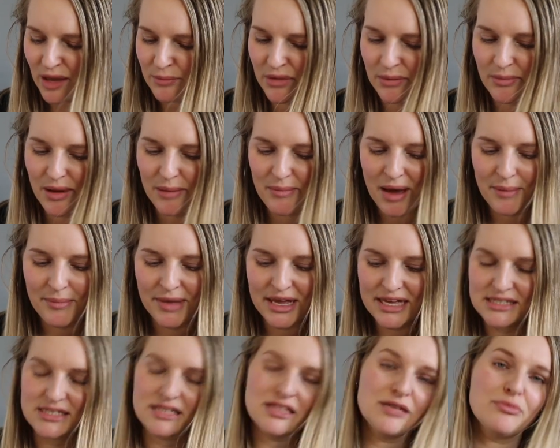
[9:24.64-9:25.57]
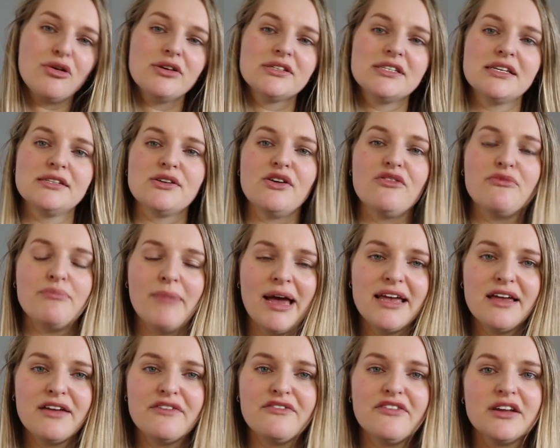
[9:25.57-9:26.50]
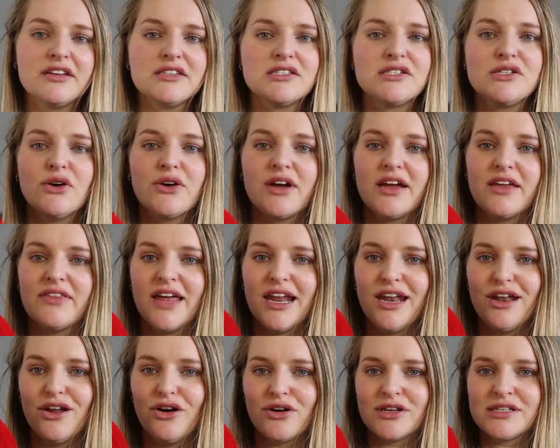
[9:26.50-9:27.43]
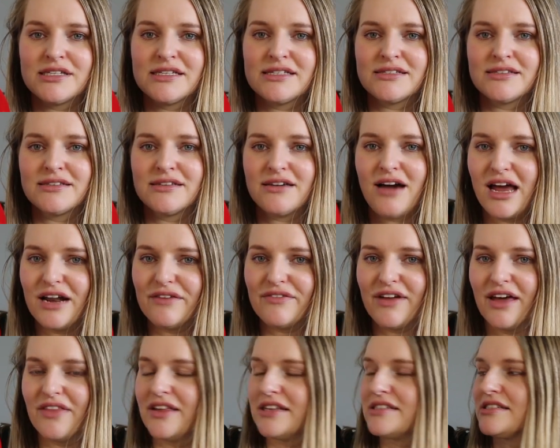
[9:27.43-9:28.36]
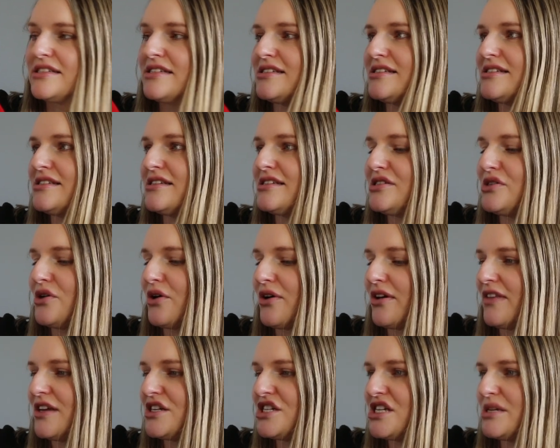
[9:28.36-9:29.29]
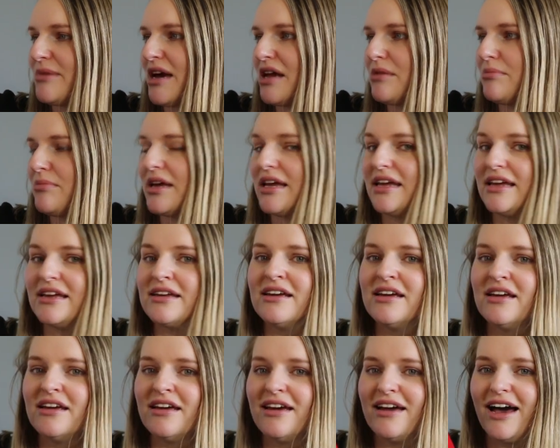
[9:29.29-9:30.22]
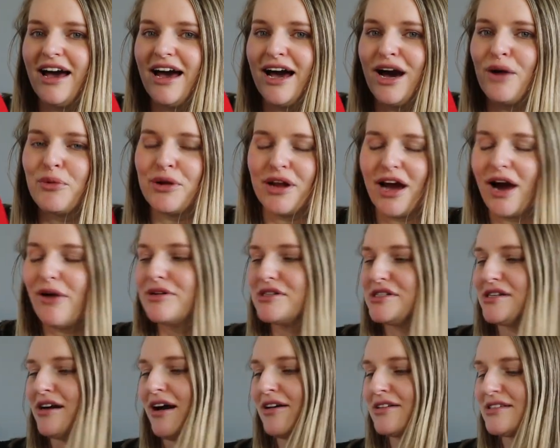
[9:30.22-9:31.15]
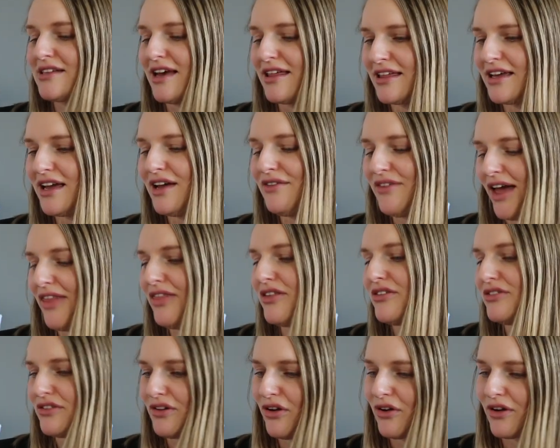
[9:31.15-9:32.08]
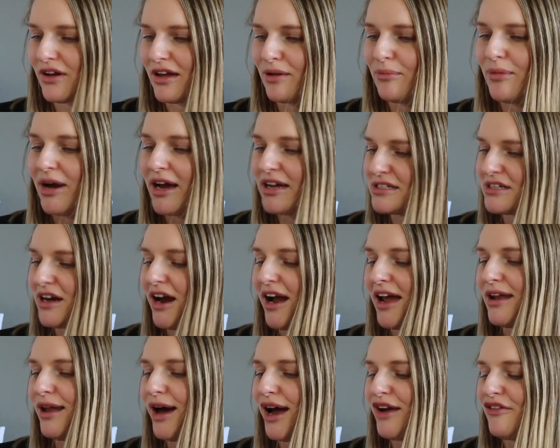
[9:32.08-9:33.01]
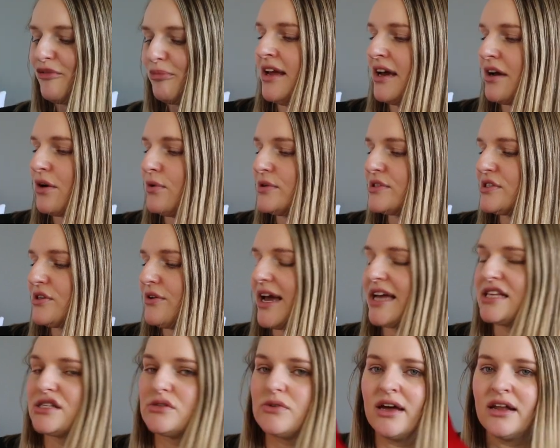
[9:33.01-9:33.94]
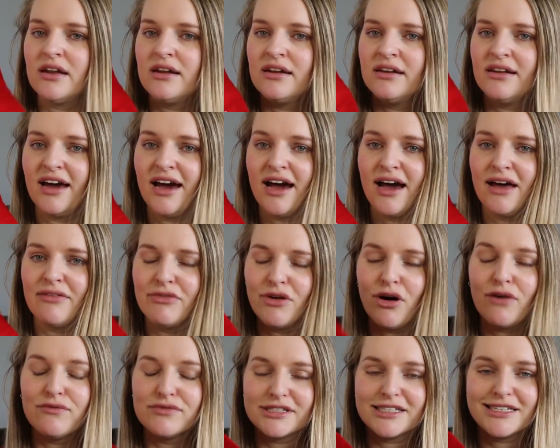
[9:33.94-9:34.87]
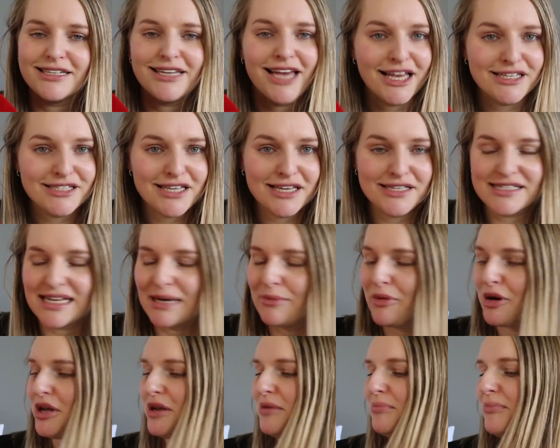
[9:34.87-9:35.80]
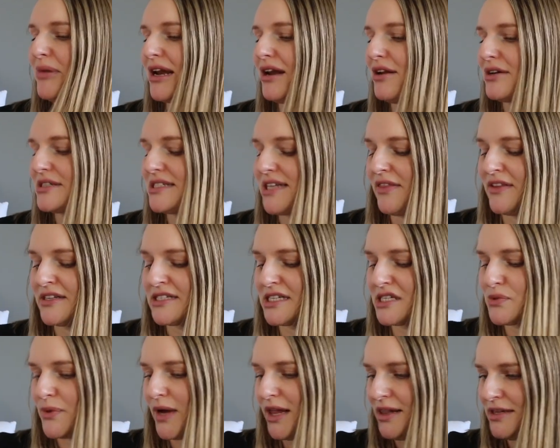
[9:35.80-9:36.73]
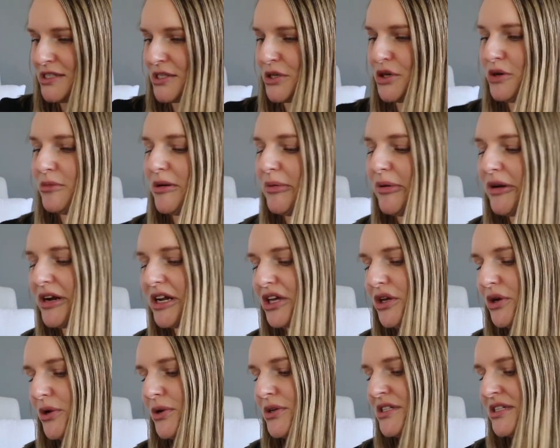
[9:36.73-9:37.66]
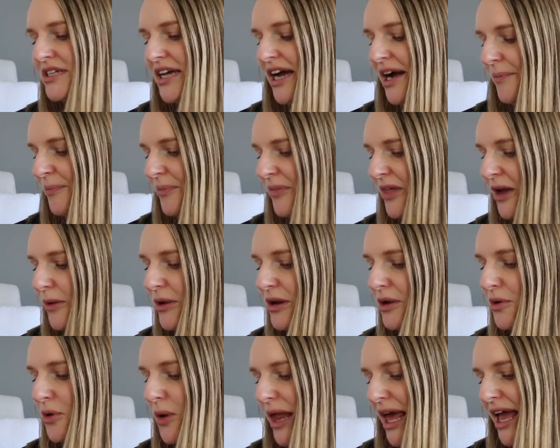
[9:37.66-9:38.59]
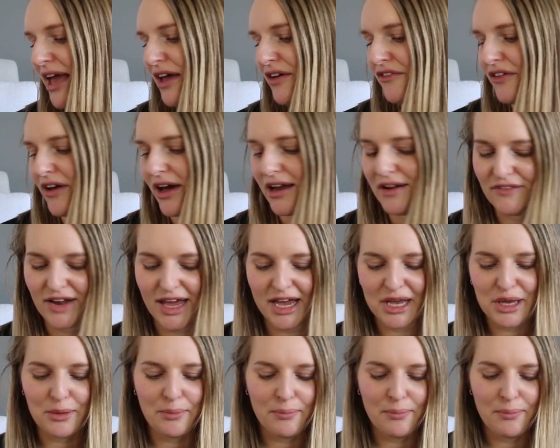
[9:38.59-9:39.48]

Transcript: But my mum is in the process of making Finn a stocking that looks kind of like this. This is the stocking that she made me when I was young. So I think I've had the stocking my entire life. Nick also has one, obviously has his name on it, but it looks like this as well. So it will be pretty cute that we'll all have kind of like